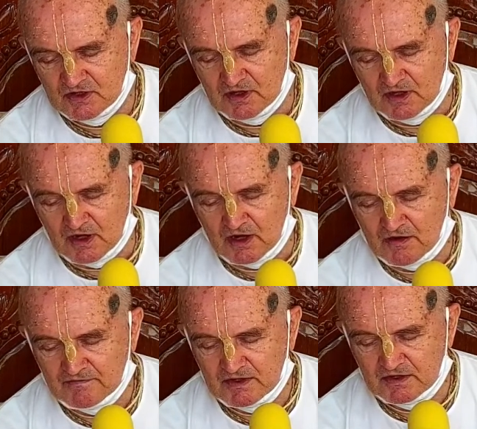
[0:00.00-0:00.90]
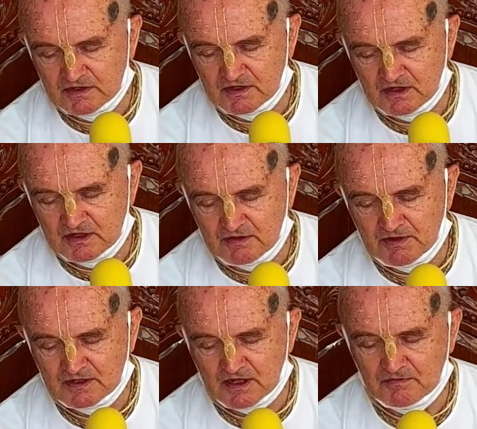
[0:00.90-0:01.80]
of these
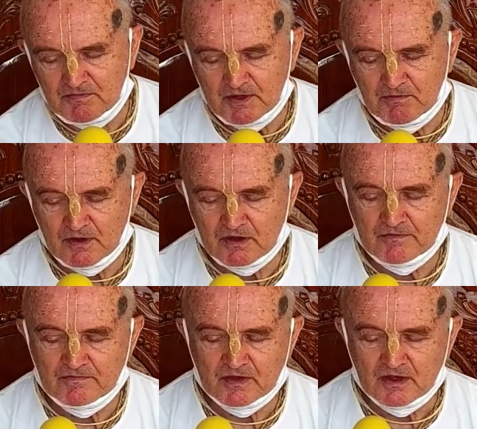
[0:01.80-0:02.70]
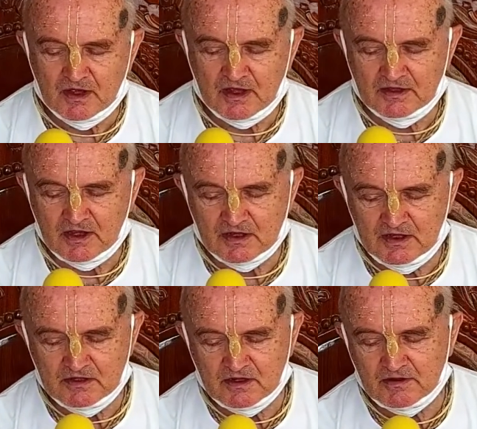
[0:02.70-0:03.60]
Tibetan people and their
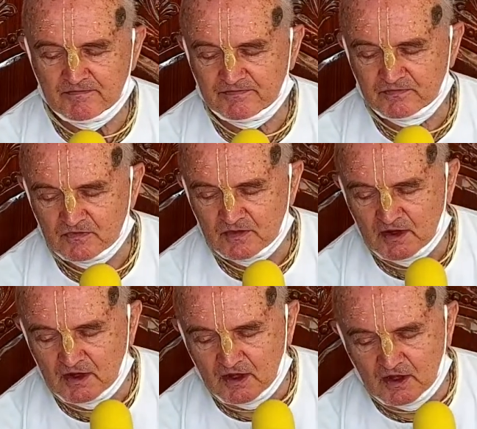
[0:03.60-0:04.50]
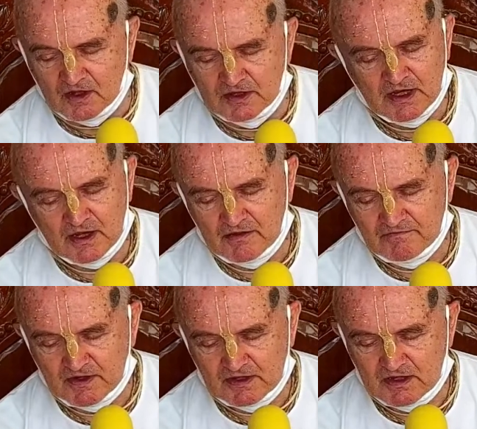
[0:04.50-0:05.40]
leader. They are
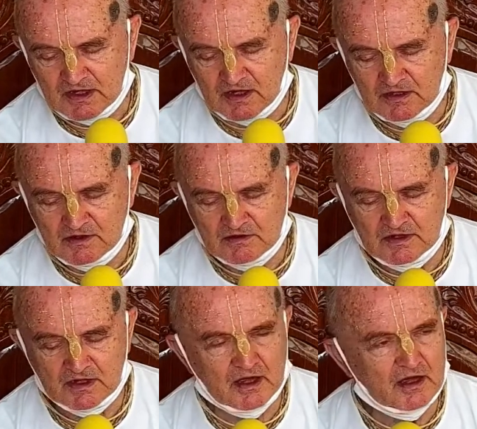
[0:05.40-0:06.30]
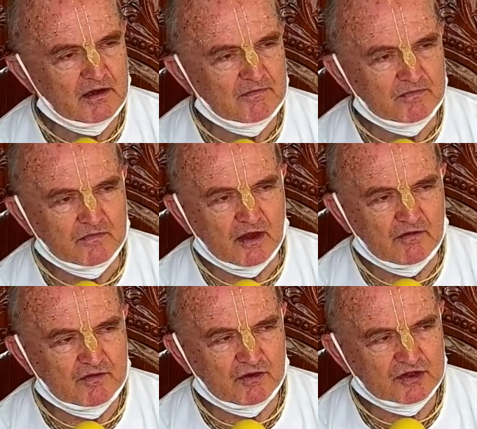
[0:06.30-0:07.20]
very kind. They are, of
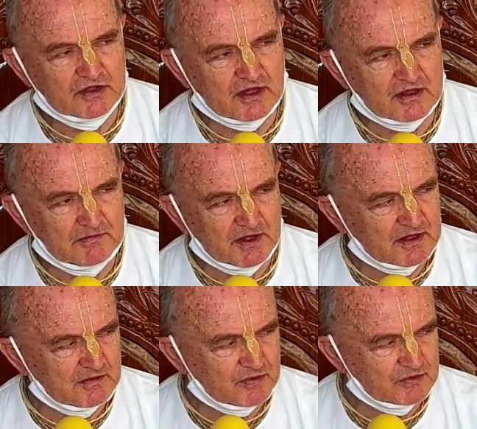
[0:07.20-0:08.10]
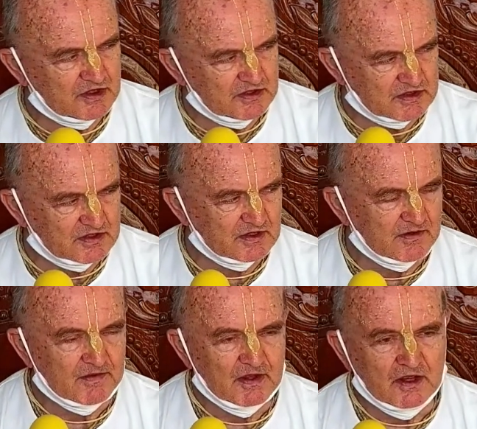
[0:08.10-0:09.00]
course, now they became Buddhists.
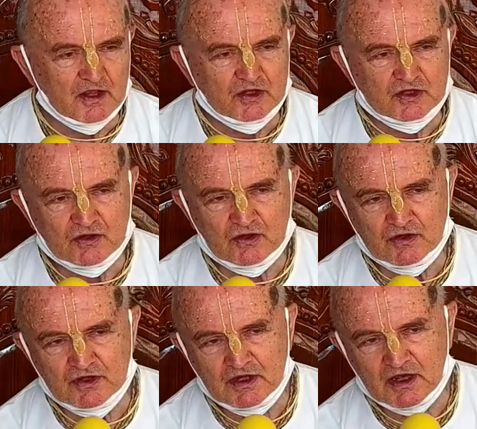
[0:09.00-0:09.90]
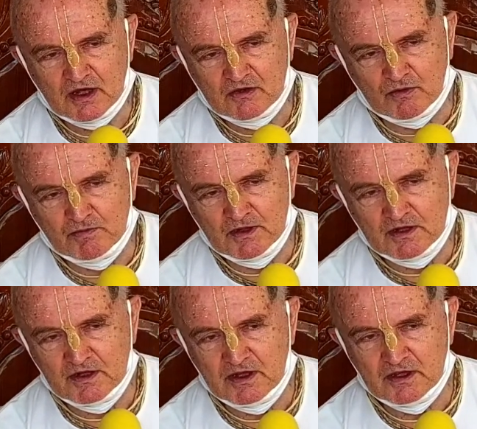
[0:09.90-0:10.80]
So they are
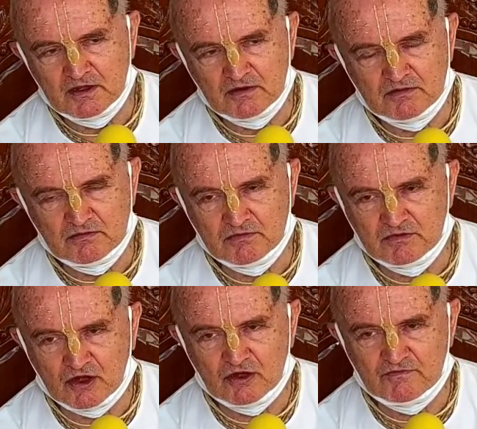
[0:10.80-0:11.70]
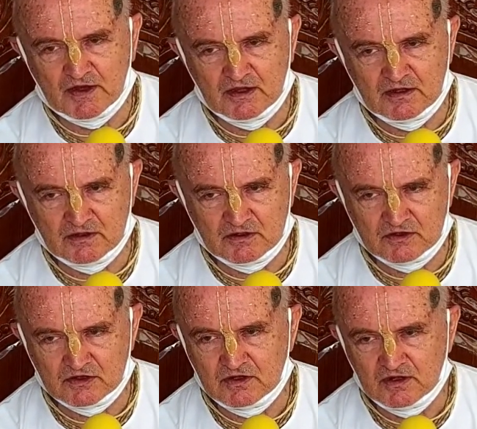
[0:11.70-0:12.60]
completely non-violent
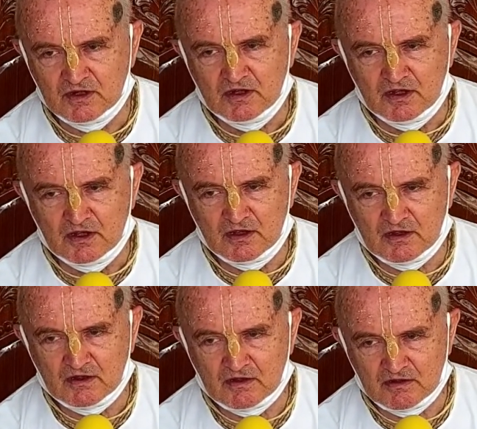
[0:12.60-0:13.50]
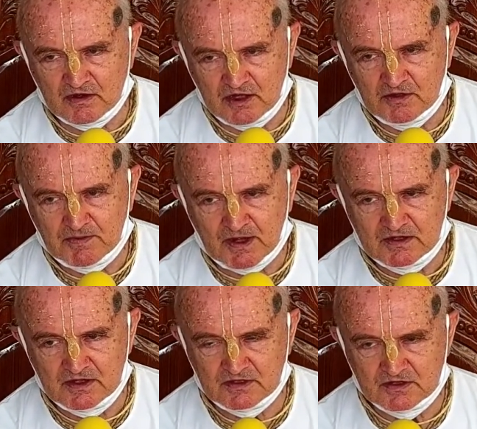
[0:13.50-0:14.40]
in
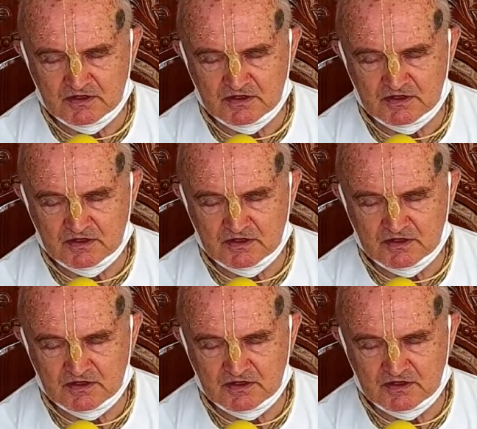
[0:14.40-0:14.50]
practice